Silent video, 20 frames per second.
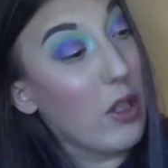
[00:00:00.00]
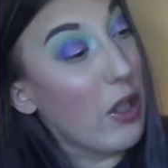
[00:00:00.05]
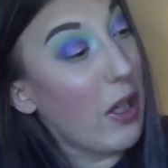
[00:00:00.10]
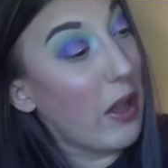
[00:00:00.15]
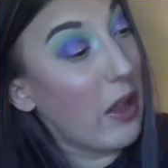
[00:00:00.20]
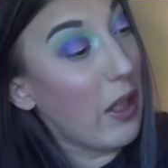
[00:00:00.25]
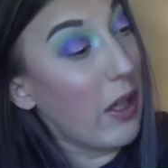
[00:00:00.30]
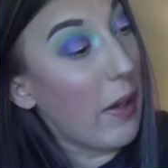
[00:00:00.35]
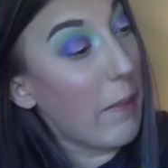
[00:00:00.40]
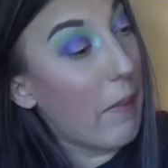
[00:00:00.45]
I
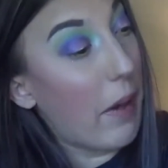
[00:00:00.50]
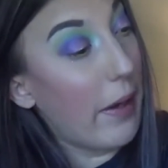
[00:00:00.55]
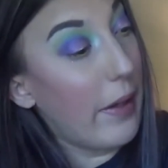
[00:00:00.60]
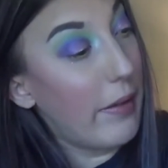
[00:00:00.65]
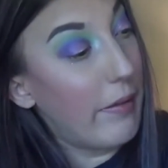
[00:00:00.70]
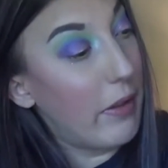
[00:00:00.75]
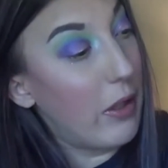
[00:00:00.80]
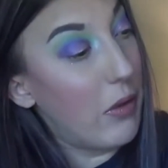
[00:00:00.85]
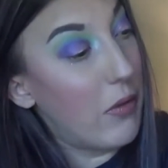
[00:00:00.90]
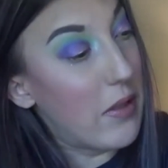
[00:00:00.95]
think I might
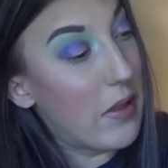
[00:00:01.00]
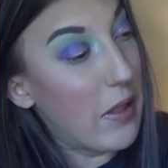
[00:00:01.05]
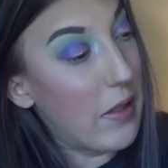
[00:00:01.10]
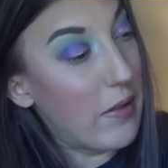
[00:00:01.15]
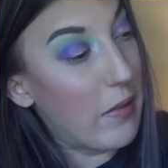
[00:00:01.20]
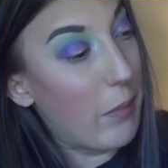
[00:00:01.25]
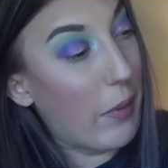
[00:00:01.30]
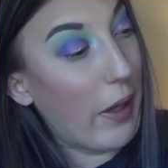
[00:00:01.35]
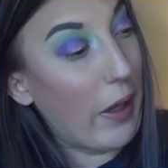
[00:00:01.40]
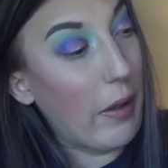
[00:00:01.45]
have used
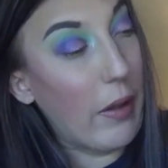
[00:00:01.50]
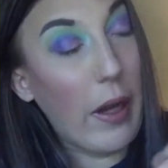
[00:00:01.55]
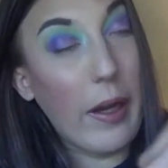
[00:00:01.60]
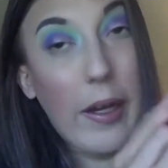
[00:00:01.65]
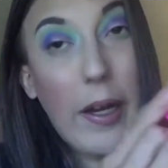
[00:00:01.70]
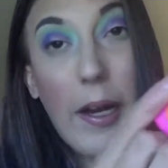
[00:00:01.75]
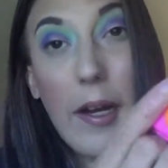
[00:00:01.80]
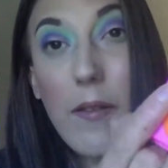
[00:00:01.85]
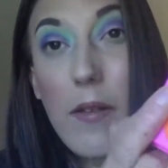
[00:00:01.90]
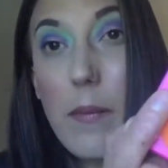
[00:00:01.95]
this pink, I
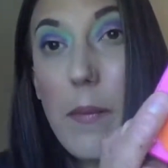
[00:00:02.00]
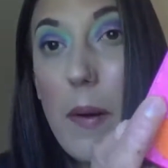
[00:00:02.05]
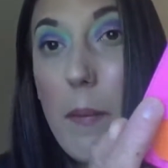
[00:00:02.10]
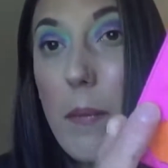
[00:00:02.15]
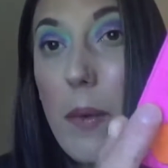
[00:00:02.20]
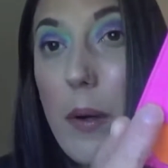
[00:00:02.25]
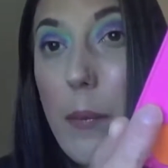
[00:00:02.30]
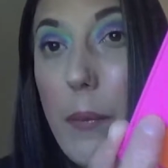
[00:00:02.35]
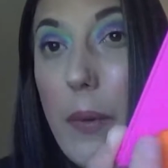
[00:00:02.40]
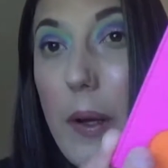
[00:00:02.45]
can't
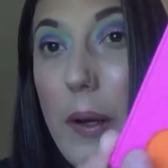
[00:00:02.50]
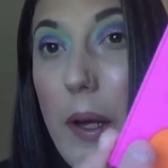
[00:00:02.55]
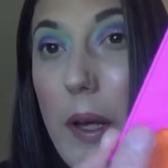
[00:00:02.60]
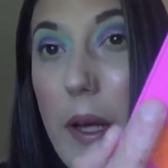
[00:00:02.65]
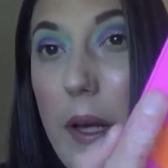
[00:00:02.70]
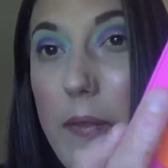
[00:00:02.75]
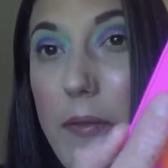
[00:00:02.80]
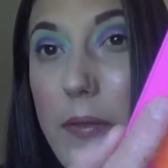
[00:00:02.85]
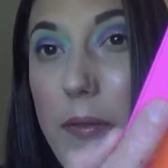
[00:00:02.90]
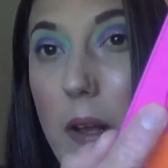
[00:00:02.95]
remember, but
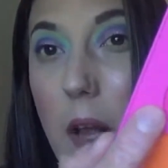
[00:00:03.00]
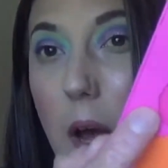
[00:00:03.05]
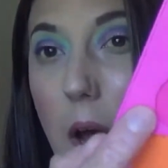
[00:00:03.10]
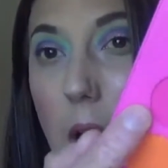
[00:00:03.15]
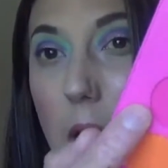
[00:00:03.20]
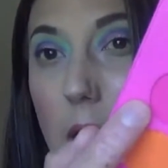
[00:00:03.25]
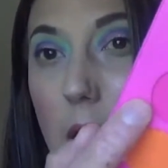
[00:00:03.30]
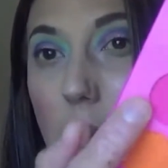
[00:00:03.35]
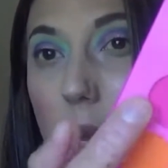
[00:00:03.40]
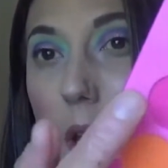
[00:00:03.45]
if
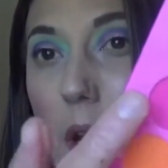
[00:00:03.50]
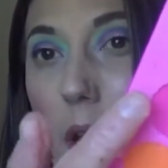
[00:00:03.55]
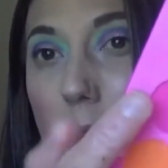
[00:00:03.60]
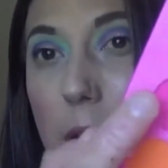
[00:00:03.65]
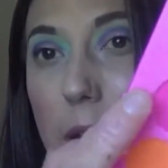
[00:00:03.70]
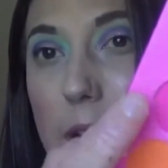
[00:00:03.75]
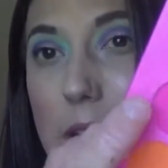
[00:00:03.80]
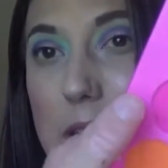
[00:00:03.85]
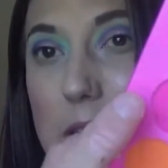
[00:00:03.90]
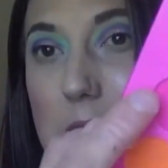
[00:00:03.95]
not,
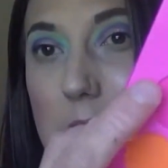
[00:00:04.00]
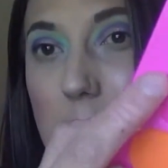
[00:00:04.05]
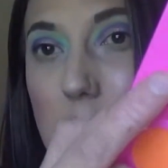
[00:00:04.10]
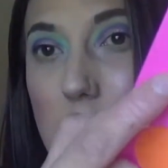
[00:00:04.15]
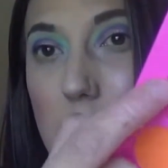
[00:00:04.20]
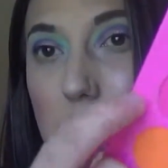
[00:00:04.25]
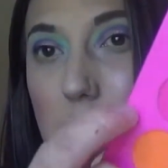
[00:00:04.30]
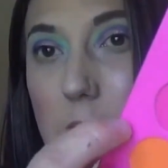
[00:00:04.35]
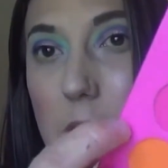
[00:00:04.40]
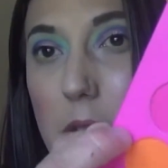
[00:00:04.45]
it's
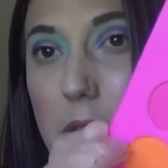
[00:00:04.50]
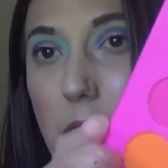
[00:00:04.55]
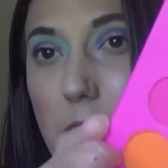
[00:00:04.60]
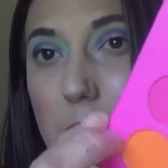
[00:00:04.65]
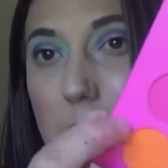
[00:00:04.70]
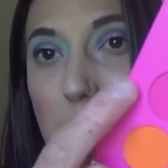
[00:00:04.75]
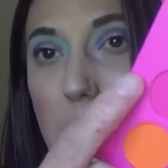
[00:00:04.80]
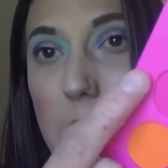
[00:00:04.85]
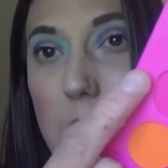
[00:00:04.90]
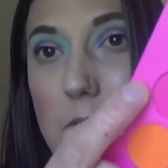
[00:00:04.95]

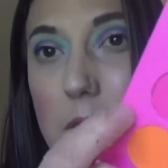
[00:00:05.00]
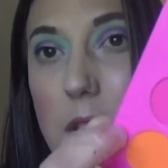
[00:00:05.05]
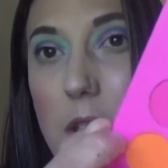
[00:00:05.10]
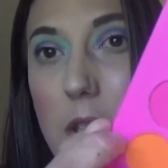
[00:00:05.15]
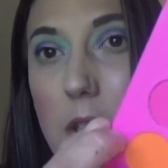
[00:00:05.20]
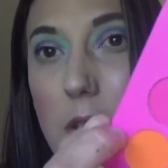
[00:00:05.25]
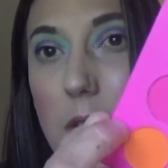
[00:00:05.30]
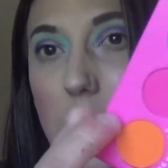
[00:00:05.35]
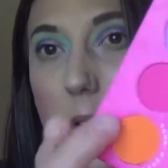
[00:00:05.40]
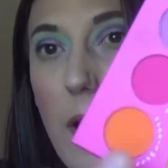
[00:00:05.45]
these
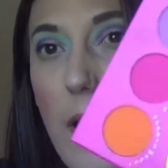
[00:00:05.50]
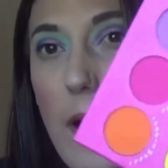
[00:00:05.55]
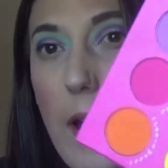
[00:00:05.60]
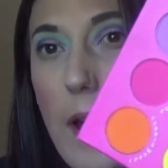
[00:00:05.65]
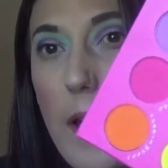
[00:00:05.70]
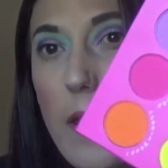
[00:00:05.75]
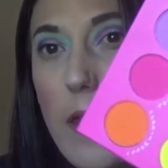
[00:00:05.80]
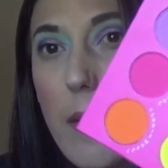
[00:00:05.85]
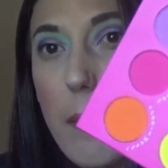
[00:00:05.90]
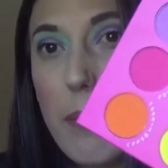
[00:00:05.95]
two,
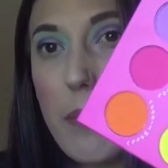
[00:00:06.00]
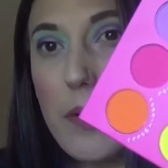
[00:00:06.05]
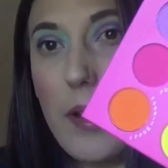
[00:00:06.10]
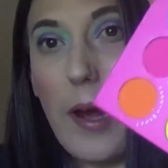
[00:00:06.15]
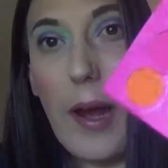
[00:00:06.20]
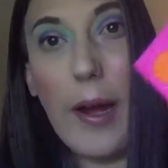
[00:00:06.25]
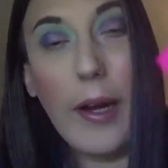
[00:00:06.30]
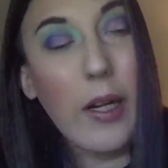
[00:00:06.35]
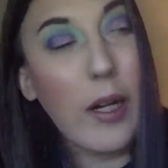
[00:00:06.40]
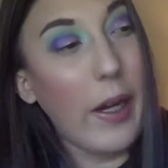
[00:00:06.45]
and the
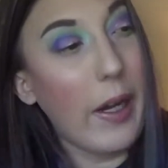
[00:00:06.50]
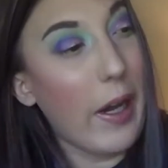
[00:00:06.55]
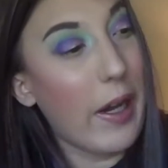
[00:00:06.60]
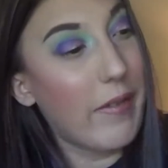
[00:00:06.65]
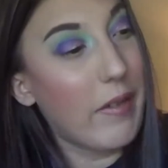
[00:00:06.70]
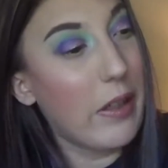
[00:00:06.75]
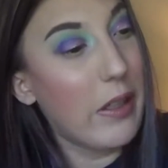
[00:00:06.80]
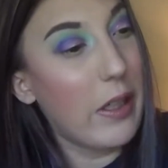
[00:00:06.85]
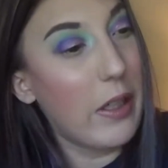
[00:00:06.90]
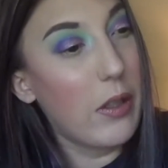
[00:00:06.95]
black I
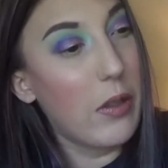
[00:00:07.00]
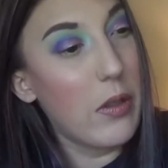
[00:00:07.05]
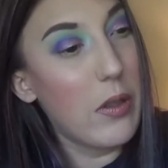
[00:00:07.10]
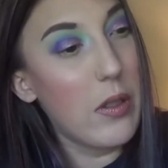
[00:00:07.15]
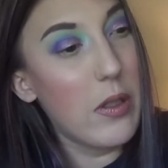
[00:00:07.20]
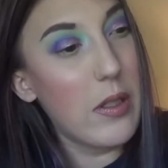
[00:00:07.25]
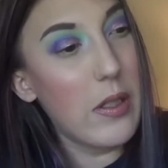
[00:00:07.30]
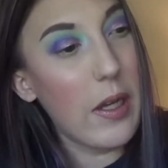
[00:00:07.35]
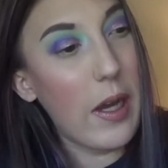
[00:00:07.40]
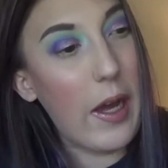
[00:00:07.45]
haven't
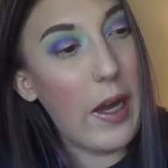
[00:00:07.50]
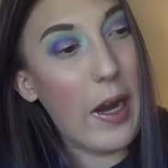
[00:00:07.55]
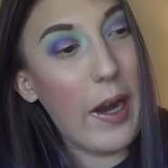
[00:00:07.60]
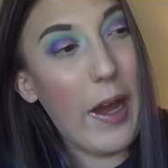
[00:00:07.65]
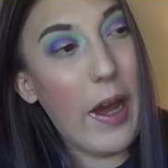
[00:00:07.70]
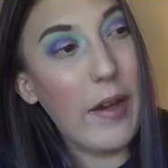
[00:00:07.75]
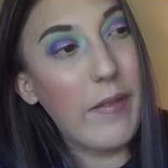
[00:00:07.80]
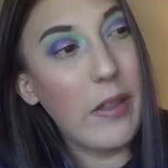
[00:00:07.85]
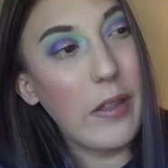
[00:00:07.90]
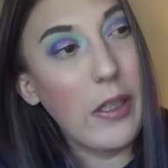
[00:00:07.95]
used, and I
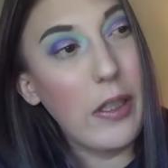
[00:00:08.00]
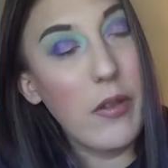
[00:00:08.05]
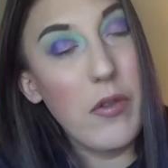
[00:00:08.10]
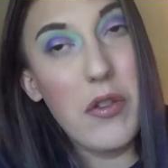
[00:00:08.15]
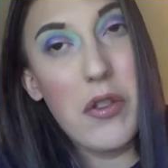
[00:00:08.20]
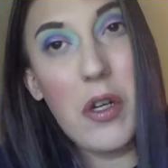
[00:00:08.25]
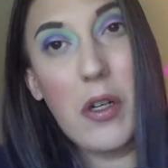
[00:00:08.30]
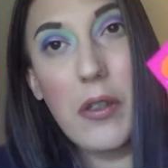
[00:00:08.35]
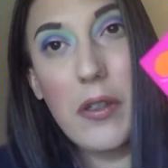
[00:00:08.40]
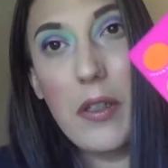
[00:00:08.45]
haven't
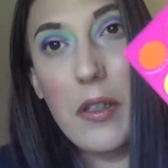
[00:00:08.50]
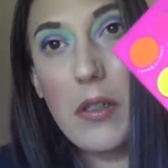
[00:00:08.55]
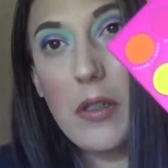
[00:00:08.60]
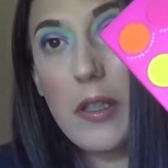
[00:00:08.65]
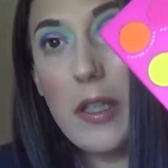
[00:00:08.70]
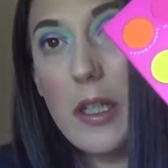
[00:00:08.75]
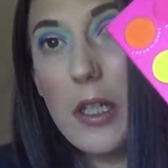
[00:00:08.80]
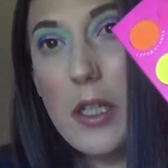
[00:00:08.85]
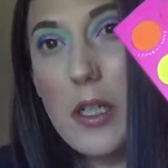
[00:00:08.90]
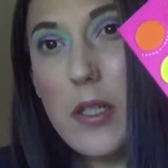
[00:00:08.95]
used all the
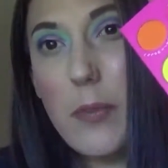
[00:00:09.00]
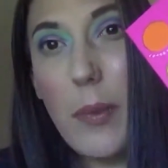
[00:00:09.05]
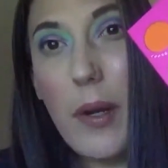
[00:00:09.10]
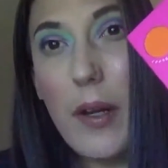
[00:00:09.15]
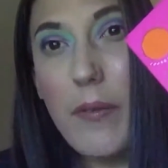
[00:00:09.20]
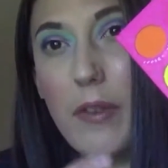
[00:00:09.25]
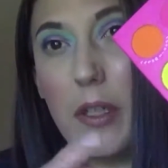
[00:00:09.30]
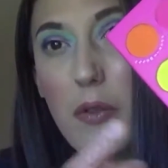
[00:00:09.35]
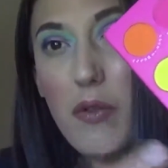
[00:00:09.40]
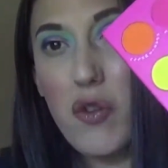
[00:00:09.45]
glitters, but
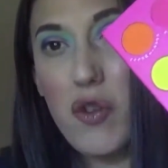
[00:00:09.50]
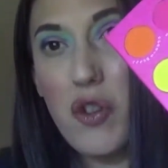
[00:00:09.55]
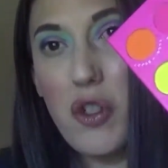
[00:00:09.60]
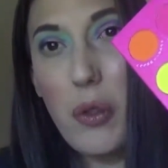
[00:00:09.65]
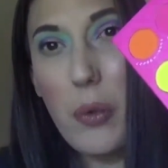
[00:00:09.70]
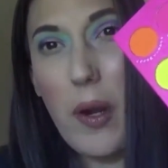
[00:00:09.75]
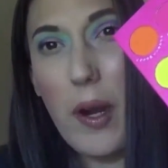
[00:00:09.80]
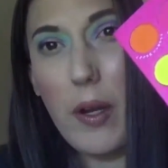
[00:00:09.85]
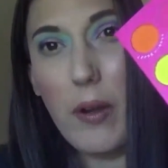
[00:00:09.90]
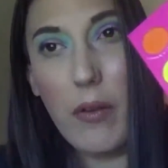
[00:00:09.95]
I've used
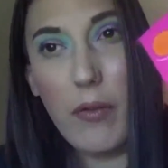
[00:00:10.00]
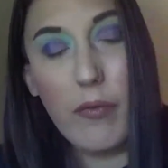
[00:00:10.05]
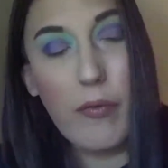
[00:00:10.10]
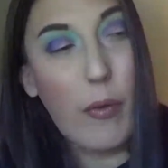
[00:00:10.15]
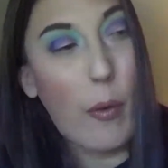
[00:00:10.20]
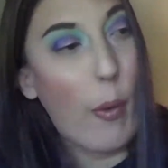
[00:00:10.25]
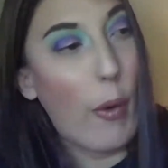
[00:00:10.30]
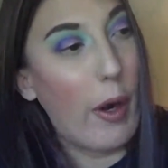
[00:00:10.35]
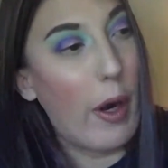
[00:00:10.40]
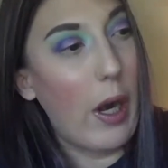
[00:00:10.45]
2 out of the
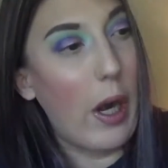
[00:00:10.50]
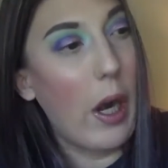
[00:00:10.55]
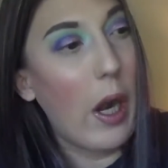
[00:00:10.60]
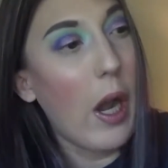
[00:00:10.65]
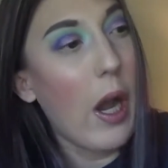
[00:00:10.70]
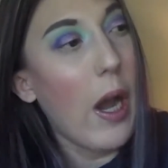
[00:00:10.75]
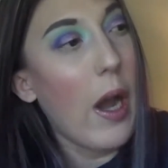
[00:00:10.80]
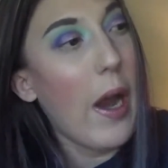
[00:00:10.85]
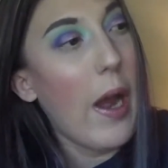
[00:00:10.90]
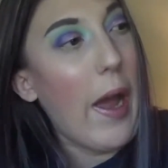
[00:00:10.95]
4,
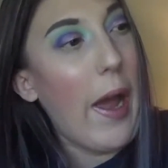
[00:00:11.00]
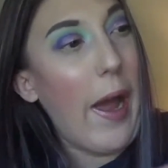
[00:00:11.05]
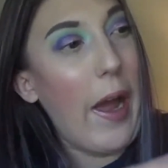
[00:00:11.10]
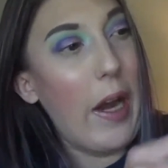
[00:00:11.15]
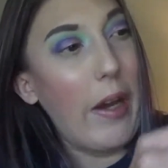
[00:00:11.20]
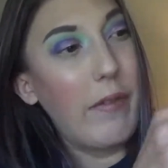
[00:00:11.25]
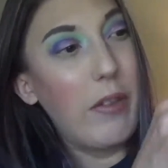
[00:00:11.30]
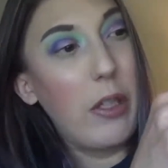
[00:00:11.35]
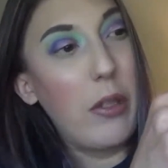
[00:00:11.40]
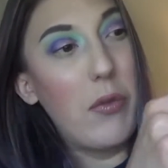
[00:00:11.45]
and
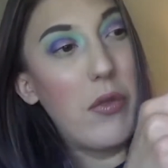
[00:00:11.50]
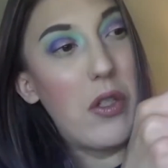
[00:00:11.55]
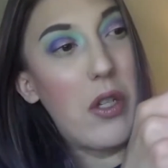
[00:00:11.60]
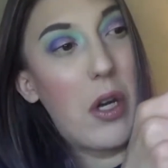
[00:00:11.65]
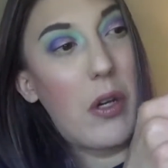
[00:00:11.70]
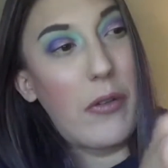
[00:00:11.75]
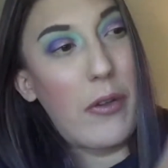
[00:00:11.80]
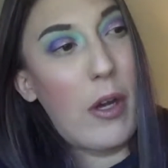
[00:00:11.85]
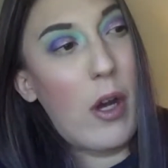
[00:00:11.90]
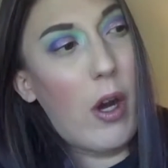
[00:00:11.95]
I've used
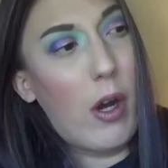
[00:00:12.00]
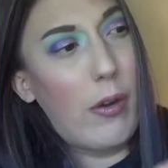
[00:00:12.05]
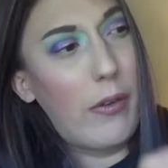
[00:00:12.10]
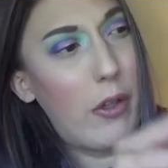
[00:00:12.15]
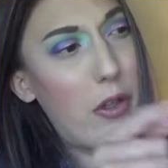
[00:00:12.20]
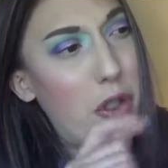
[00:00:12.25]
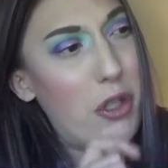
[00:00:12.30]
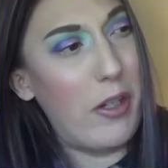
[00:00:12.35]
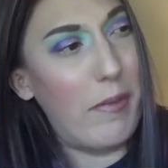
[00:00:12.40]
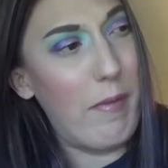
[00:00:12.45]
all the
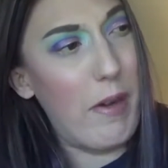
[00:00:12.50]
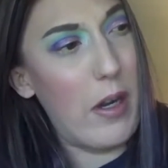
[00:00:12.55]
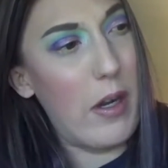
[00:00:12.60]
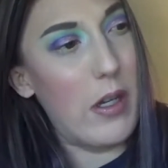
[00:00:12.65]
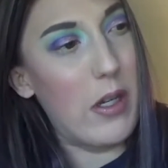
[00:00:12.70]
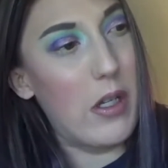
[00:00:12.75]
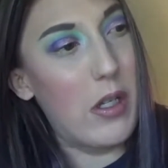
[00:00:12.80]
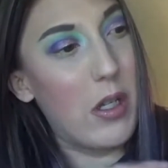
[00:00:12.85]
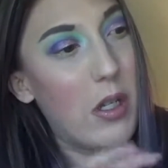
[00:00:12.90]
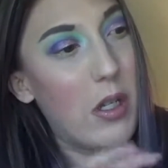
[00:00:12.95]

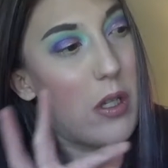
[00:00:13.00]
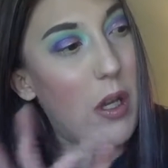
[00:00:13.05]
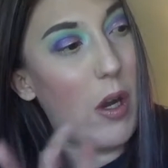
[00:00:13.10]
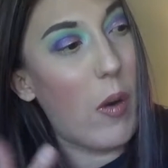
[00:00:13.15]
shimmers.